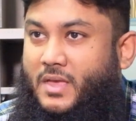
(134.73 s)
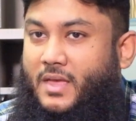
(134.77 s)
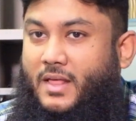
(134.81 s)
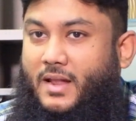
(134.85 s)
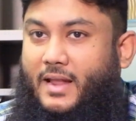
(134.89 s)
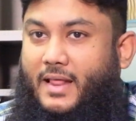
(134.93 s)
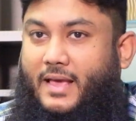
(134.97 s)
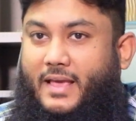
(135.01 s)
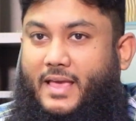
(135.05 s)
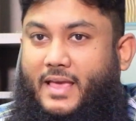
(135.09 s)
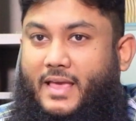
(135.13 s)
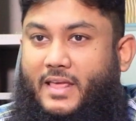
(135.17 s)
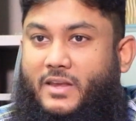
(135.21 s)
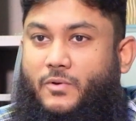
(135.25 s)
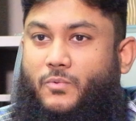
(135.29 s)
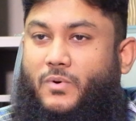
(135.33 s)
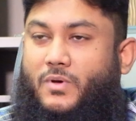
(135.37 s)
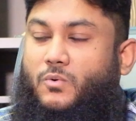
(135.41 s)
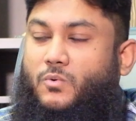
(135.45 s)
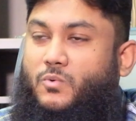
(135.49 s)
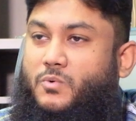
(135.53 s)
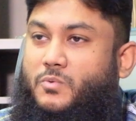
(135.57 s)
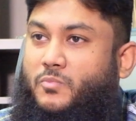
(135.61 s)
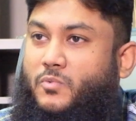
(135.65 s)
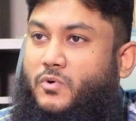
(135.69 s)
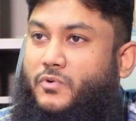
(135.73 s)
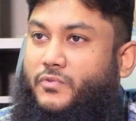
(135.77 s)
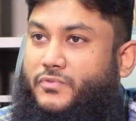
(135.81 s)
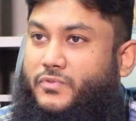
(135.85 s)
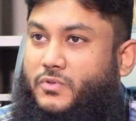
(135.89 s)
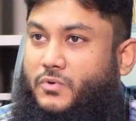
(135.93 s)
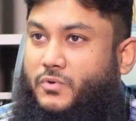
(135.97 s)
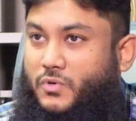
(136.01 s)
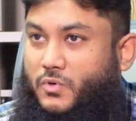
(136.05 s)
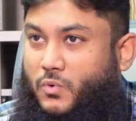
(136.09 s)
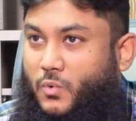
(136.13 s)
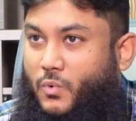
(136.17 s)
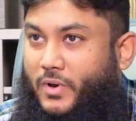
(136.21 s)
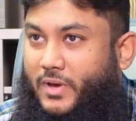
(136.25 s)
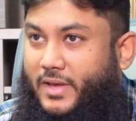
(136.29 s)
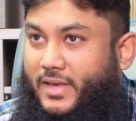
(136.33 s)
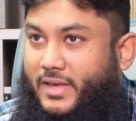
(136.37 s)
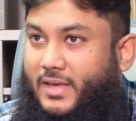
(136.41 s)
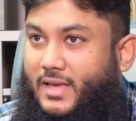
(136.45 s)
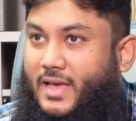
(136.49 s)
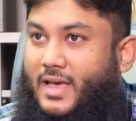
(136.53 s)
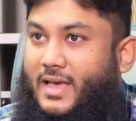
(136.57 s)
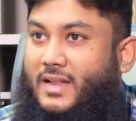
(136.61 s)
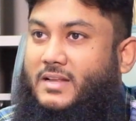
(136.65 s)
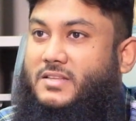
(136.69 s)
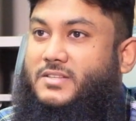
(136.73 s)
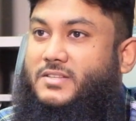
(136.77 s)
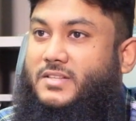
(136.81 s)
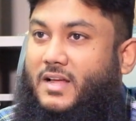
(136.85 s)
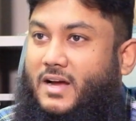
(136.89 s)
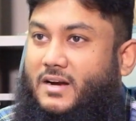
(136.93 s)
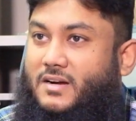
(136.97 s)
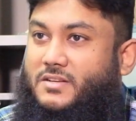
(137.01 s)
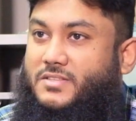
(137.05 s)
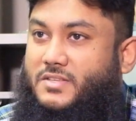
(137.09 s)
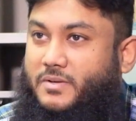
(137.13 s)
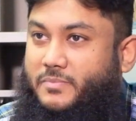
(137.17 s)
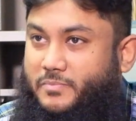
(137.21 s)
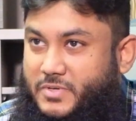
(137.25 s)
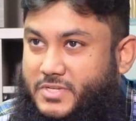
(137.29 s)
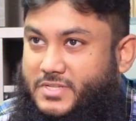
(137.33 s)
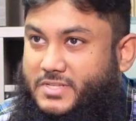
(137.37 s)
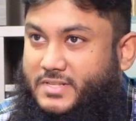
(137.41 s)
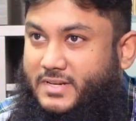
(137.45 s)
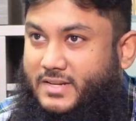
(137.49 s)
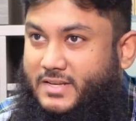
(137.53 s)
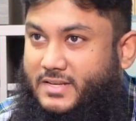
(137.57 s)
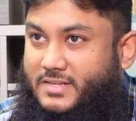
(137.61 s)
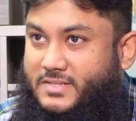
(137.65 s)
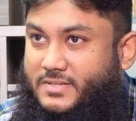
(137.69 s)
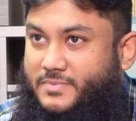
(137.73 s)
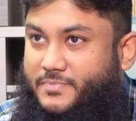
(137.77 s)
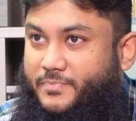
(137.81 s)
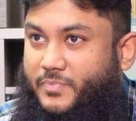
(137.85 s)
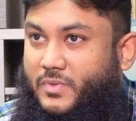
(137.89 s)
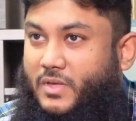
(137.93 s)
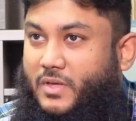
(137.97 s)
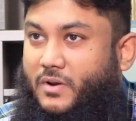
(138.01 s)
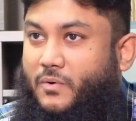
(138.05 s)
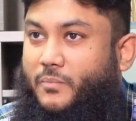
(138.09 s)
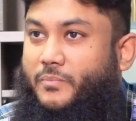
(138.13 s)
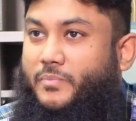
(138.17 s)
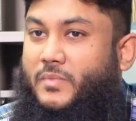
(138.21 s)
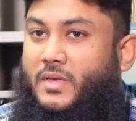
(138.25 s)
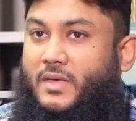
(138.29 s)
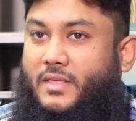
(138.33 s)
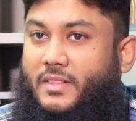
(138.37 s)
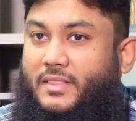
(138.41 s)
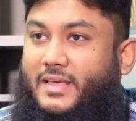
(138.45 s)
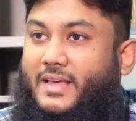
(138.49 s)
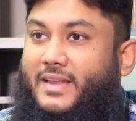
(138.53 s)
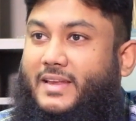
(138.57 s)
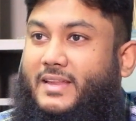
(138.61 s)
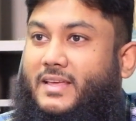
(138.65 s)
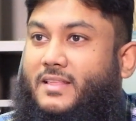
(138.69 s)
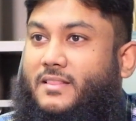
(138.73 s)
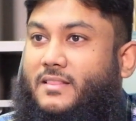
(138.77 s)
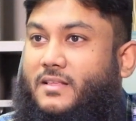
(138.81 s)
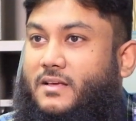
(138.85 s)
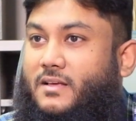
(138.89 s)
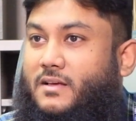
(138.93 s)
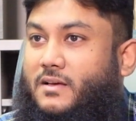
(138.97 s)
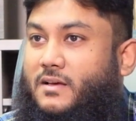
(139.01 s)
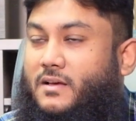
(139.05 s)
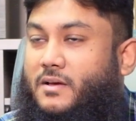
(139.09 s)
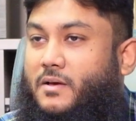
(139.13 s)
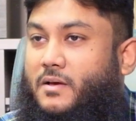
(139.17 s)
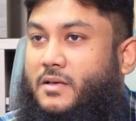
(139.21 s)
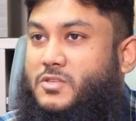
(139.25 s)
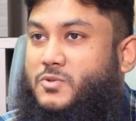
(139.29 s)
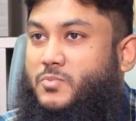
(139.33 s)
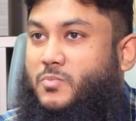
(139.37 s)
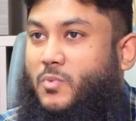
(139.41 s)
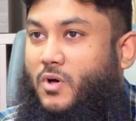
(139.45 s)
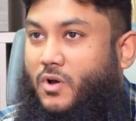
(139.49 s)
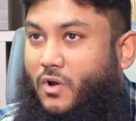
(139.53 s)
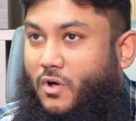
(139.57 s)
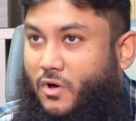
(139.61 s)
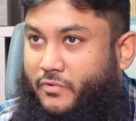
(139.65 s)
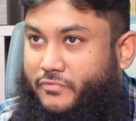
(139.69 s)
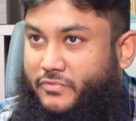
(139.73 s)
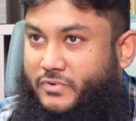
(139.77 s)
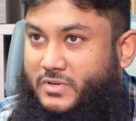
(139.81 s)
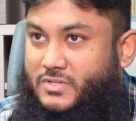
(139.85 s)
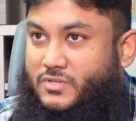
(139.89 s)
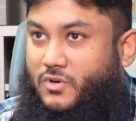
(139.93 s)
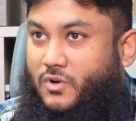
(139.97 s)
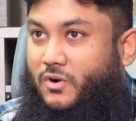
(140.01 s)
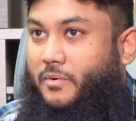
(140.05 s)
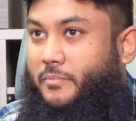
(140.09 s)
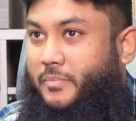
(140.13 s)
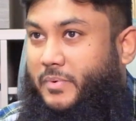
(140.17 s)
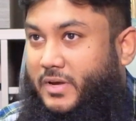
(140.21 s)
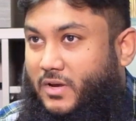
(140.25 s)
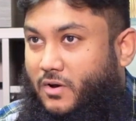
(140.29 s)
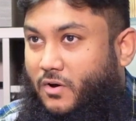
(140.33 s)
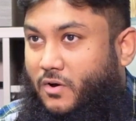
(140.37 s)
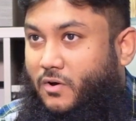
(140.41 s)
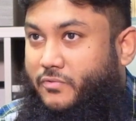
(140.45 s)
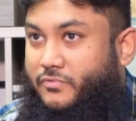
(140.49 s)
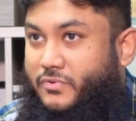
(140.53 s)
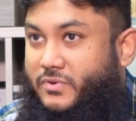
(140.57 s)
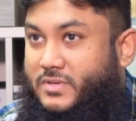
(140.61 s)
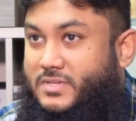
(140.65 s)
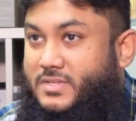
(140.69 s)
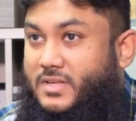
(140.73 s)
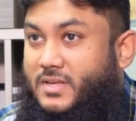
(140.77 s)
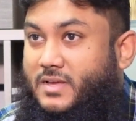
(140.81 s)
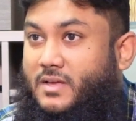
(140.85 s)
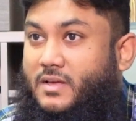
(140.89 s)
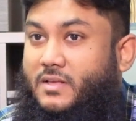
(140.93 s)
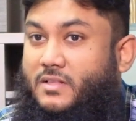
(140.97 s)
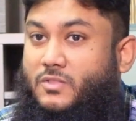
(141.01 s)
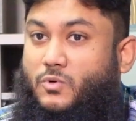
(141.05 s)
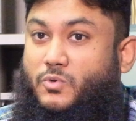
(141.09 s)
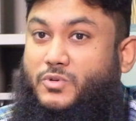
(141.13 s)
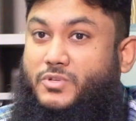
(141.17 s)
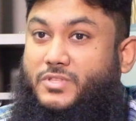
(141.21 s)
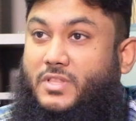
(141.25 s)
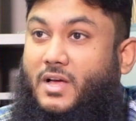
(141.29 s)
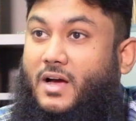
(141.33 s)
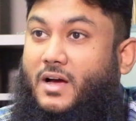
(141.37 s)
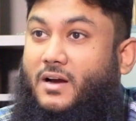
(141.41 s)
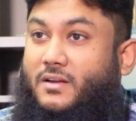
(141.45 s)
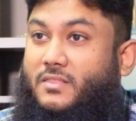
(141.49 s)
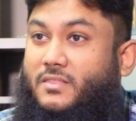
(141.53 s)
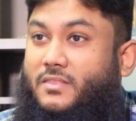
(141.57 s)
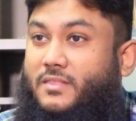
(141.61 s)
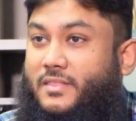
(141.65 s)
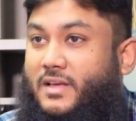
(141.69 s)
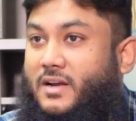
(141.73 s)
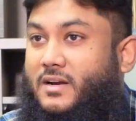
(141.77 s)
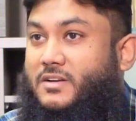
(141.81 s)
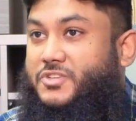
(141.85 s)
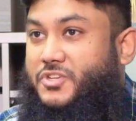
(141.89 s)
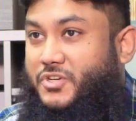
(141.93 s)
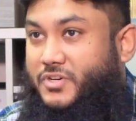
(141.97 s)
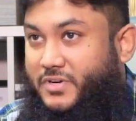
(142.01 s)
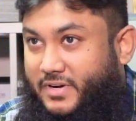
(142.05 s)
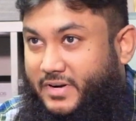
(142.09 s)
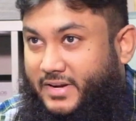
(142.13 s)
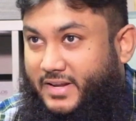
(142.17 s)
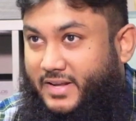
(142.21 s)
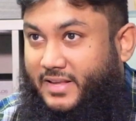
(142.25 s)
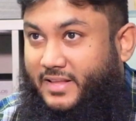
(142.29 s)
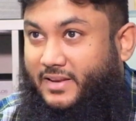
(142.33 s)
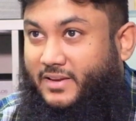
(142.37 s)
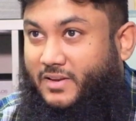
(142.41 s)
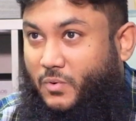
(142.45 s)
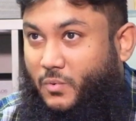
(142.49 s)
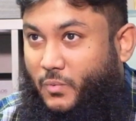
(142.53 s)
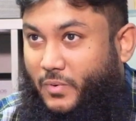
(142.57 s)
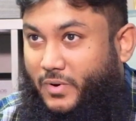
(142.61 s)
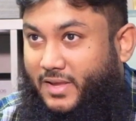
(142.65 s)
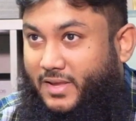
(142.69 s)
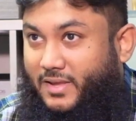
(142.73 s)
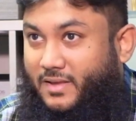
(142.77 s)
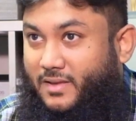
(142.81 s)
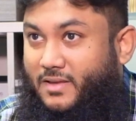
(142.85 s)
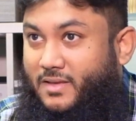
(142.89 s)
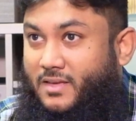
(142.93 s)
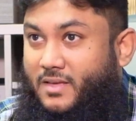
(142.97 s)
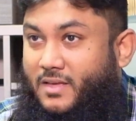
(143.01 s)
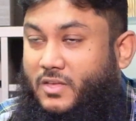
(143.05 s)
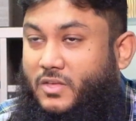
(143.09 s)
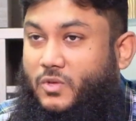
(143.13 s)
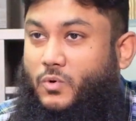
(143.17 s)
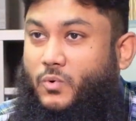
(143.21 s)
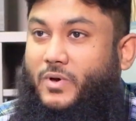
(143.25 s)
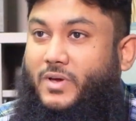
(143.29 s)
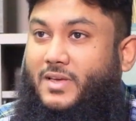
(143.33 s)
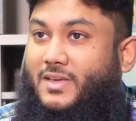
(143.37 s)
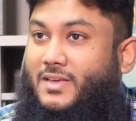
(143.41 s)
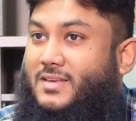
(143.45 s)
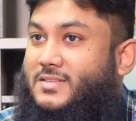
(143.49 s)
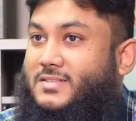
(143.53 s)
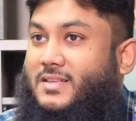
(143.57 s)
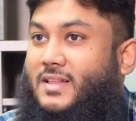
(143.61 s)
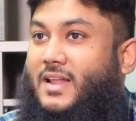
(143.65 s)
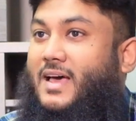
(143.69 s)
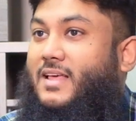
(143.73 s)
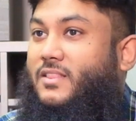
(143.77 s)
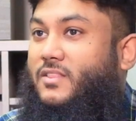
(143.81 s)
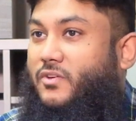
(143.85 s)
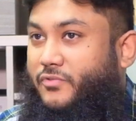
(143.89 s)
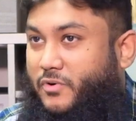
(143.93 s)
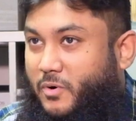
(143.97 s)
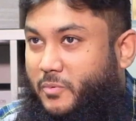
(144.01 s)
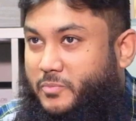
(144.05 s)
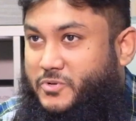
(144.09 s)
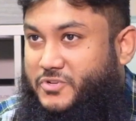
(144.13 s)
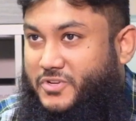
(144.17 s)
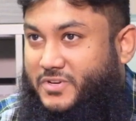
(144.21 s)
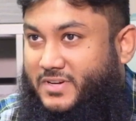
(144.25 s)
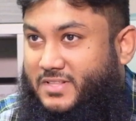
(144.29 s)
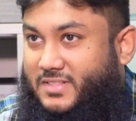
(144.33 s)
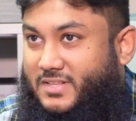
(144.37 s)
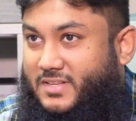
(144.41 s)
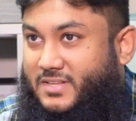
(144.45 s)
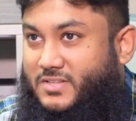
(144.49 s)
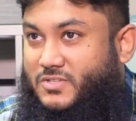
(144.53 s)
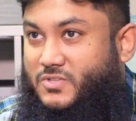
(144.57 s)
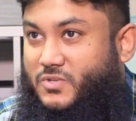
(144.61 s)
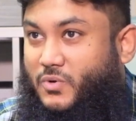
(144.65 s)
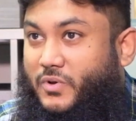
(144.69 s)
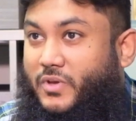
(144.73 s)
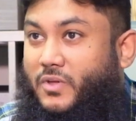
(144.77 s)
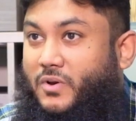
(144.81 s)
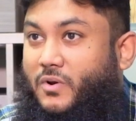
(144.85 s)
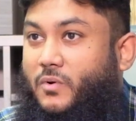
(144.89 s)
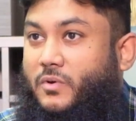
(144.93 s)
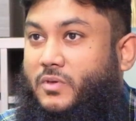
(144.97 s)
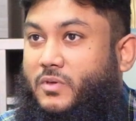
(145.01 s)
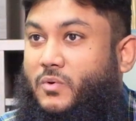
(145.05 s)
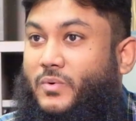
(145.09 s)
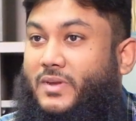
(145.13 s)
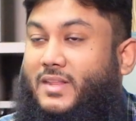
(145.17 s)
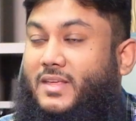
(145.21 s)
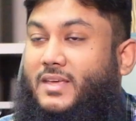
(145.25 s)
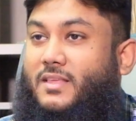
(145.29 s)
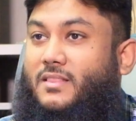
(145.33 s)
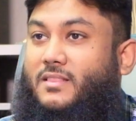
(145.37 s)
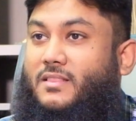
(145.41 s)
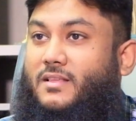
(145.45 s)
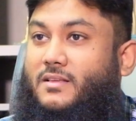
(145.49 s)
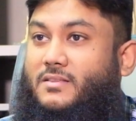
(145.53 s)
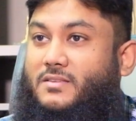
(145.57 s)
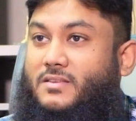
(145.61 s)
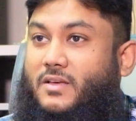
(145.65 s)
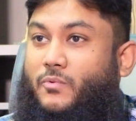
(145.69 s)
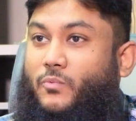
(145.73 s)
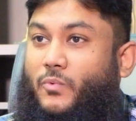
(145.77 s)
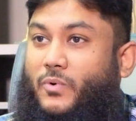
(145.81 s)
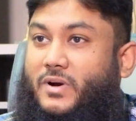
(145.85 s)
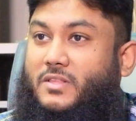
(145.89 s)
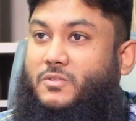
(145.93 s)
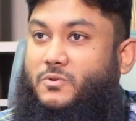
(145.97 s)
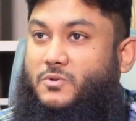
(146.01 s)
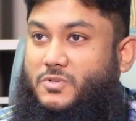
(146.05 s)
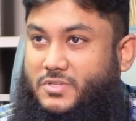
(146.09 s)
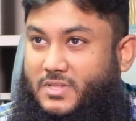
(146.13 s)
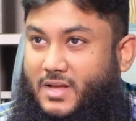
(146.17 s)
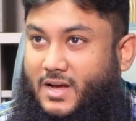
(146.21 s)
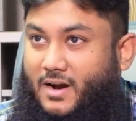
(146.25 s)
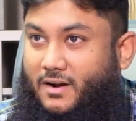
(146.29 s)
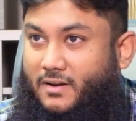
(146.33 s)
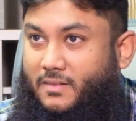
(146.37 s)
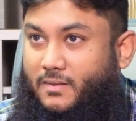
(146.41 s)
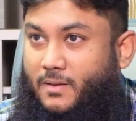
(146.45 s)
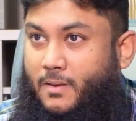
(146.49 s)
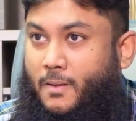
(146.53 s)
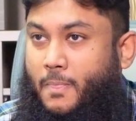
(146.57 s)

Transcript: Like anyone who moves to UAE and starts a business, you know, they need a small office or a big office to start their journey in UAE. UAE is a land of opportunities. So, you know, you need somewhere to start.